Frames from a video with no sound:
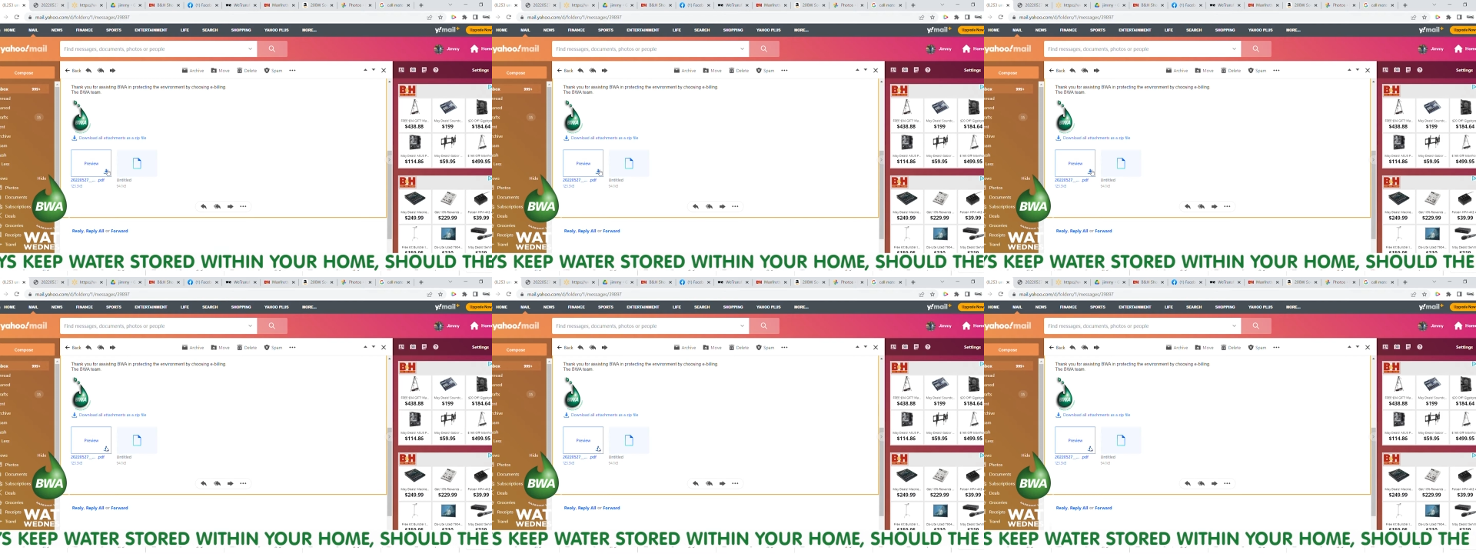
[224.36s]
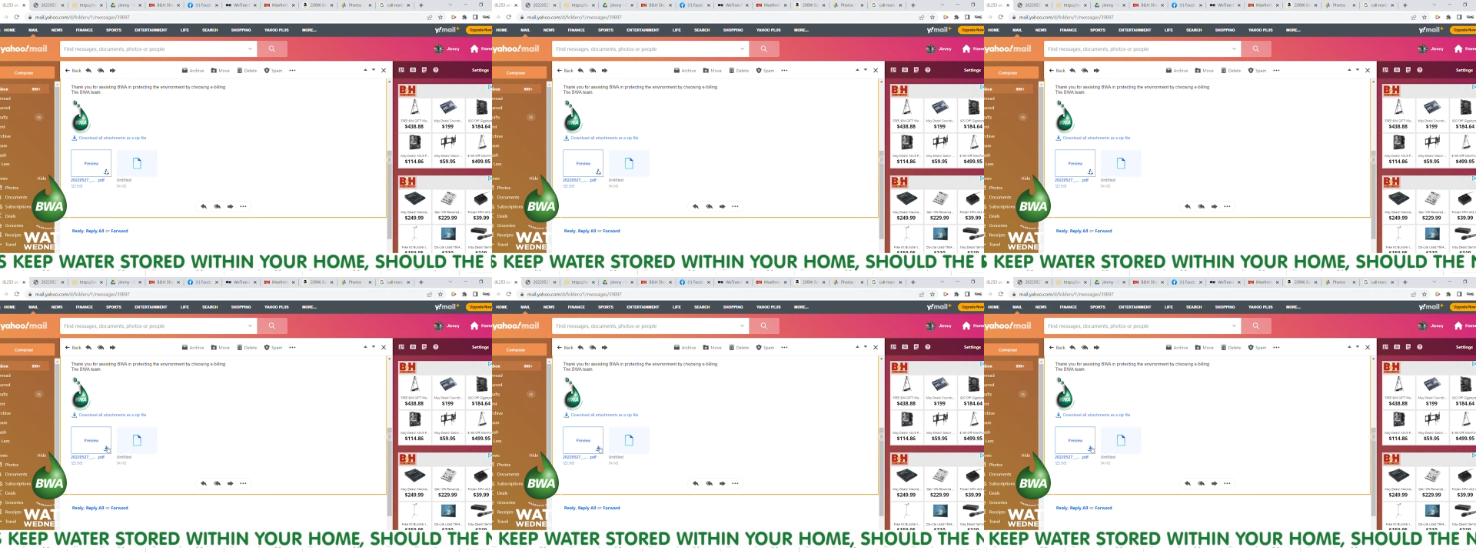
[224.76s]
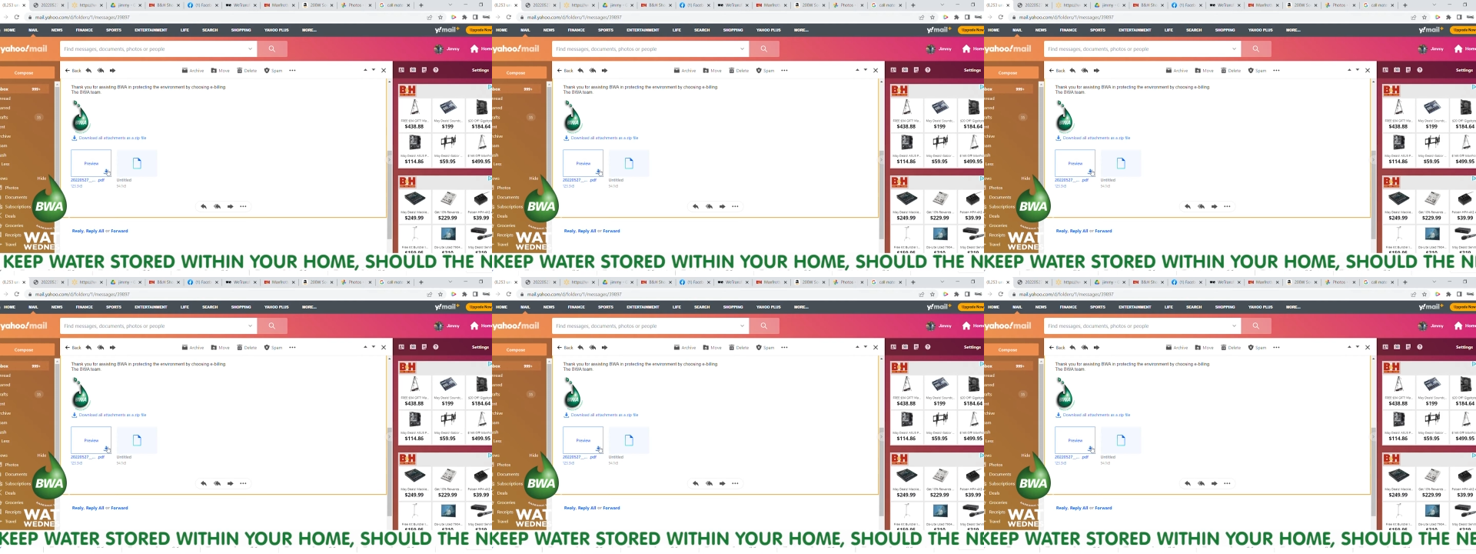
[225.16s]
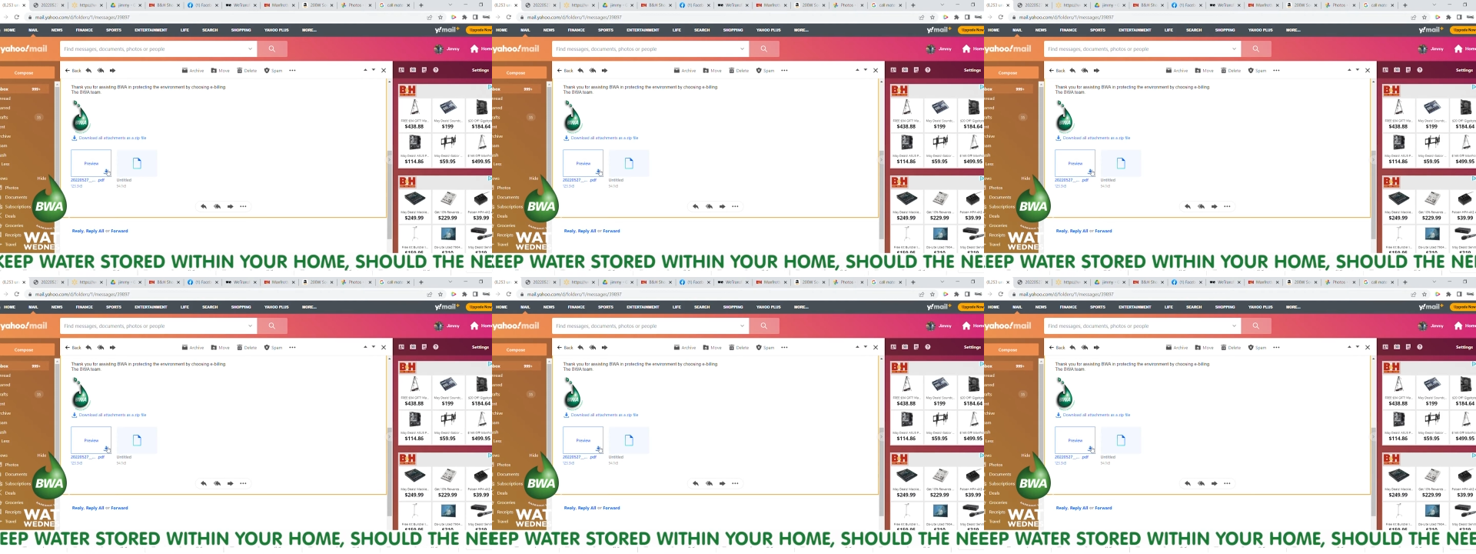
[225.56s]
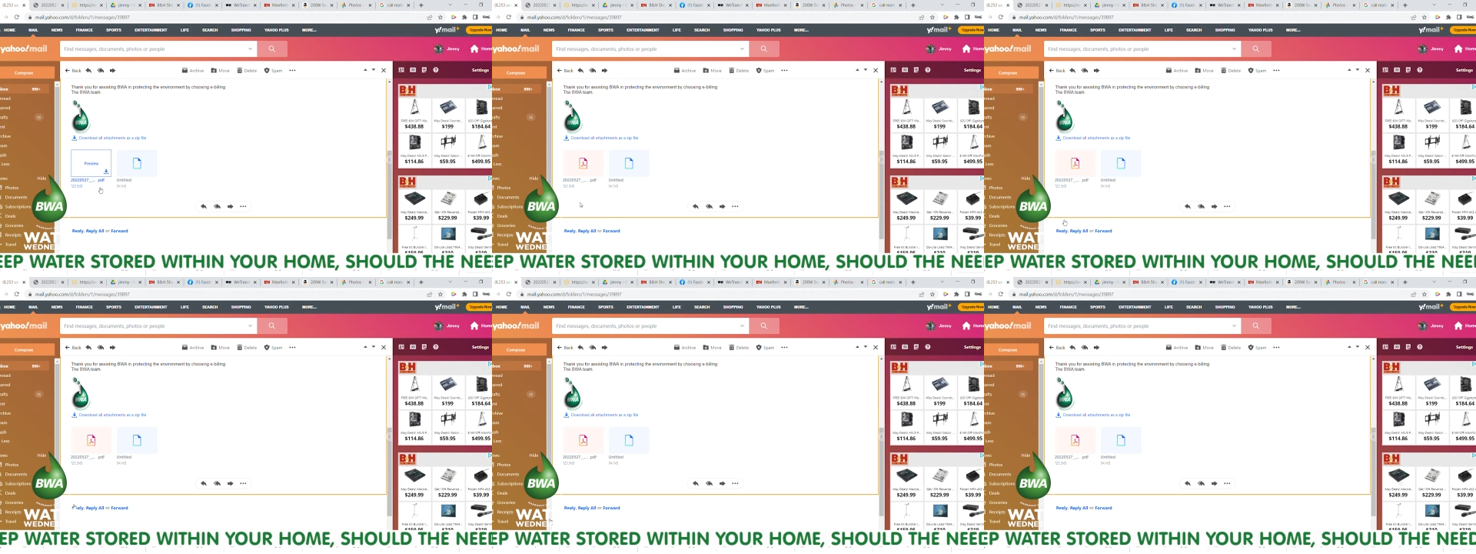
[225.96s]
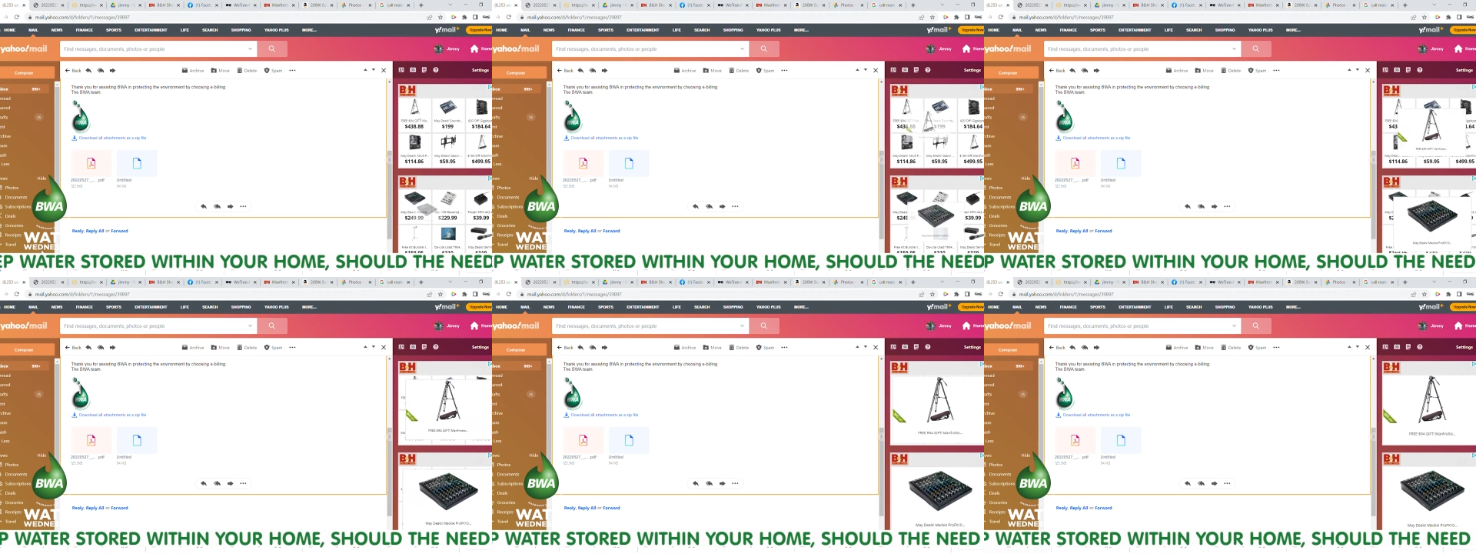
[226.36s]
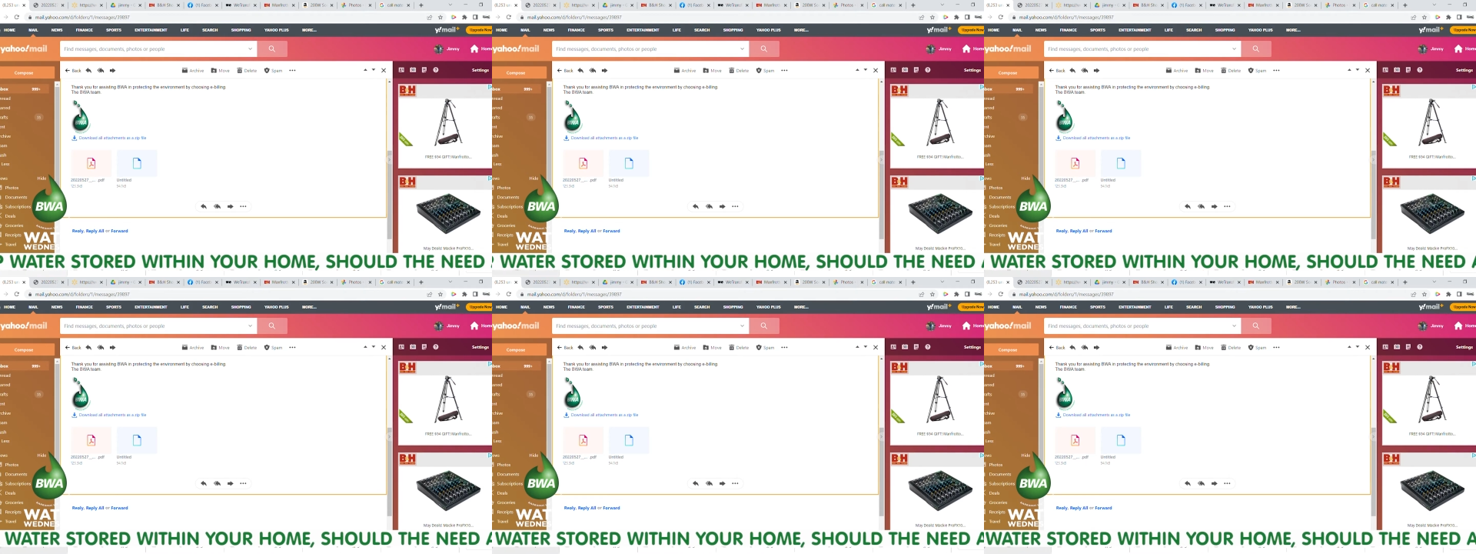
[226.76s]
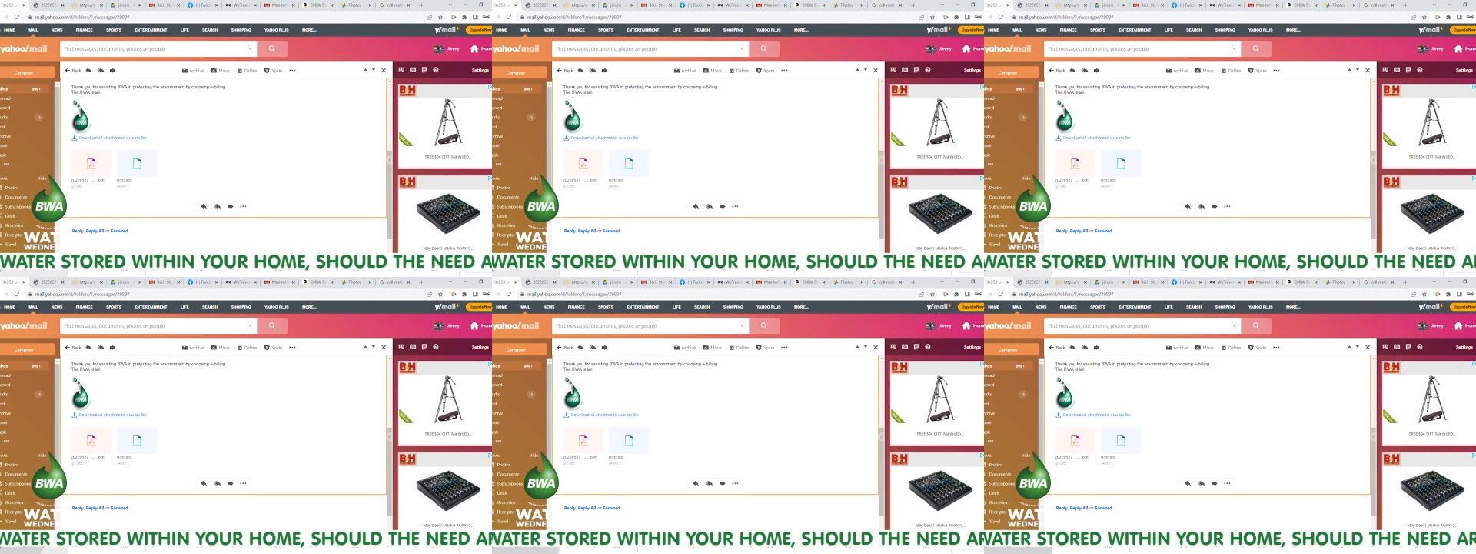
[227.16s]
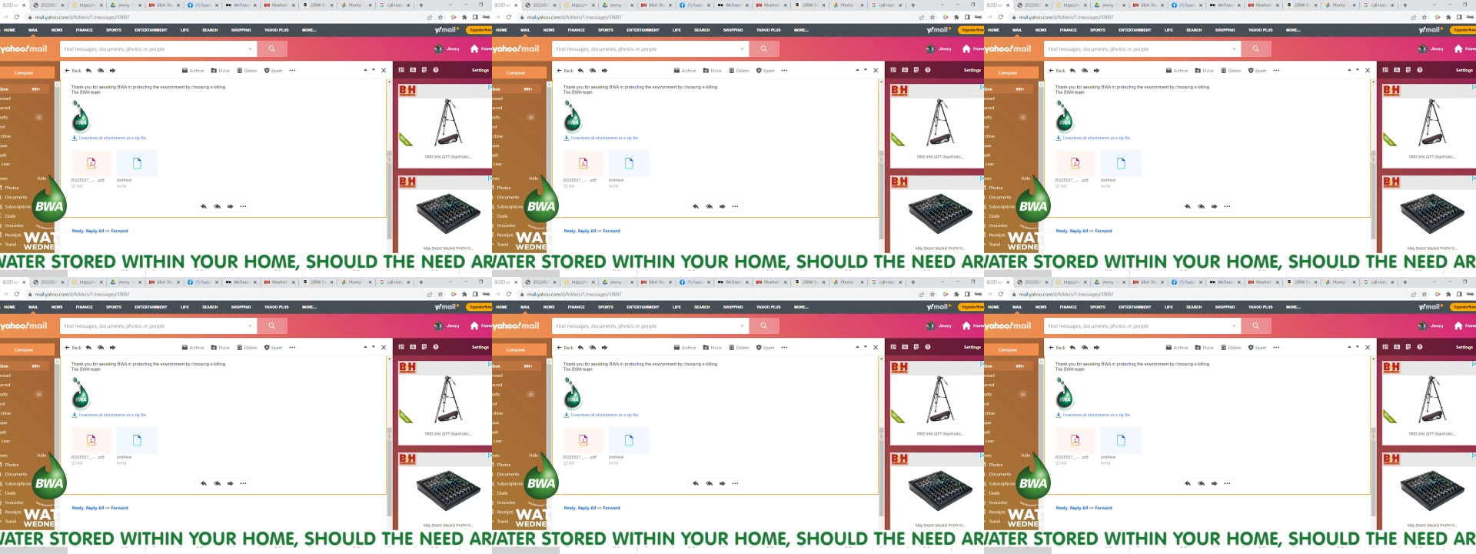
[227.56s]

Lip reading: (no speaker visible)